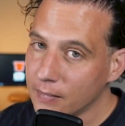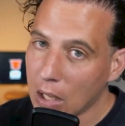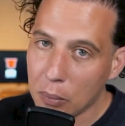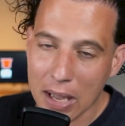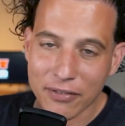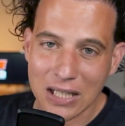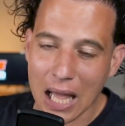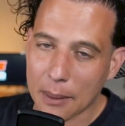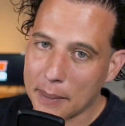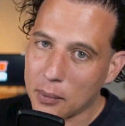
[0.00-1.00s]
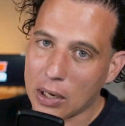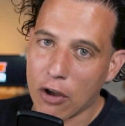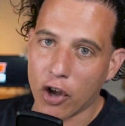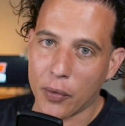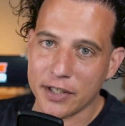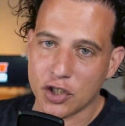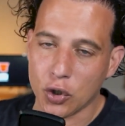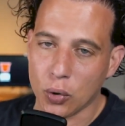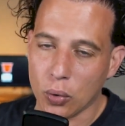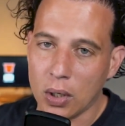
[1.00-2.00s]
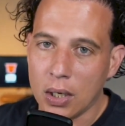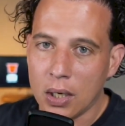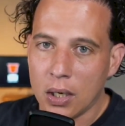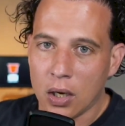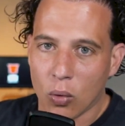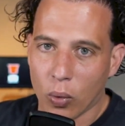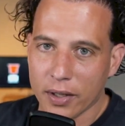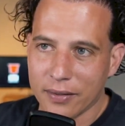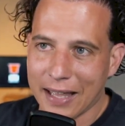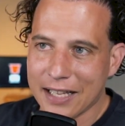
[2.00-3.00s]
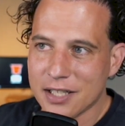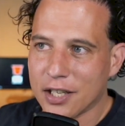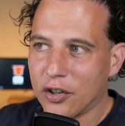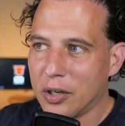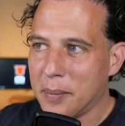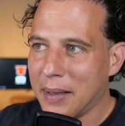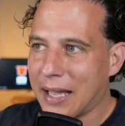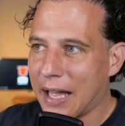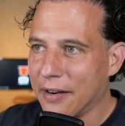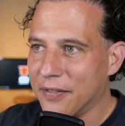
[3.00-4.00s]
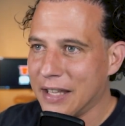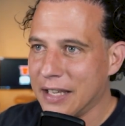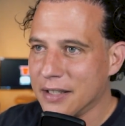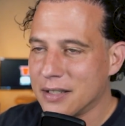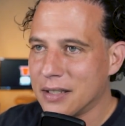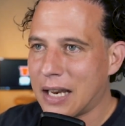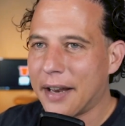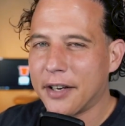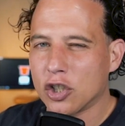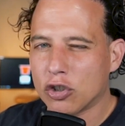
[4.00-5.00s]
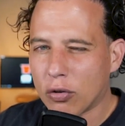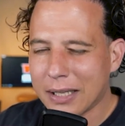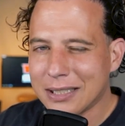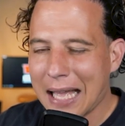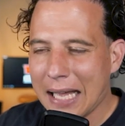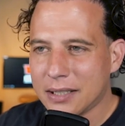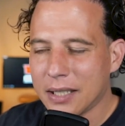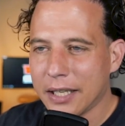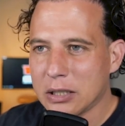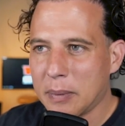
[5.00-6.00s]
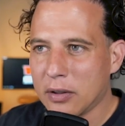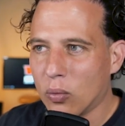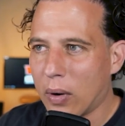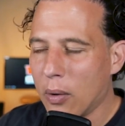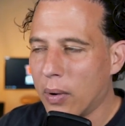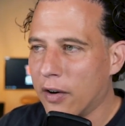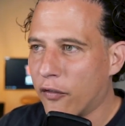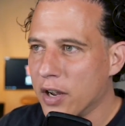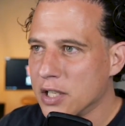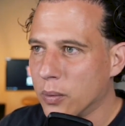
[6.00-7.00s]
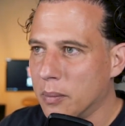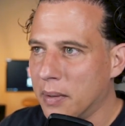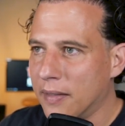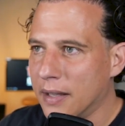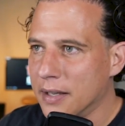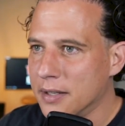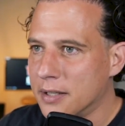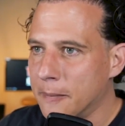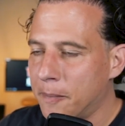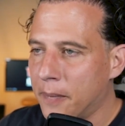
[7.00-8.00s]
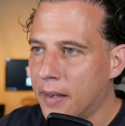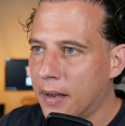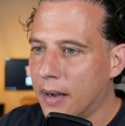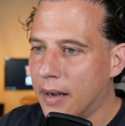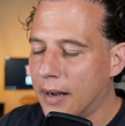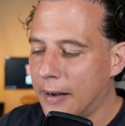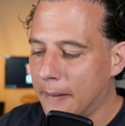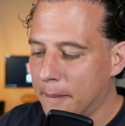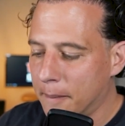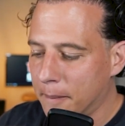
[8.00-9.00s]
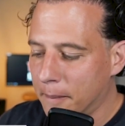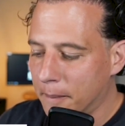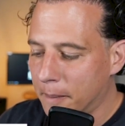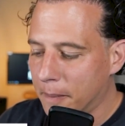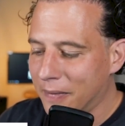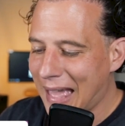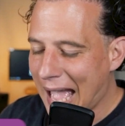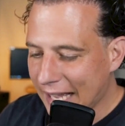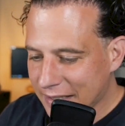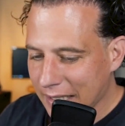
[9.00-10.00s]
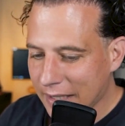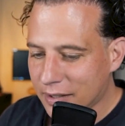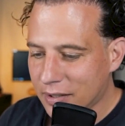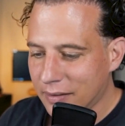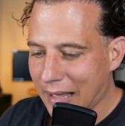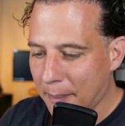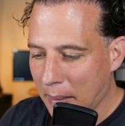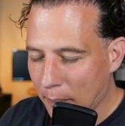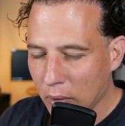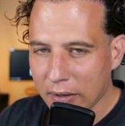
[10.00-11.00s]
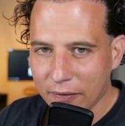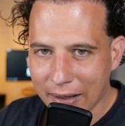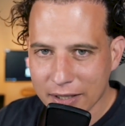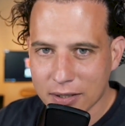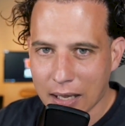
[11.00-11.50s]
And we have a lot of people now going to what they consider to be kind of these, not distressed assets, but the right way to phrase it would be these, the assets that people invest.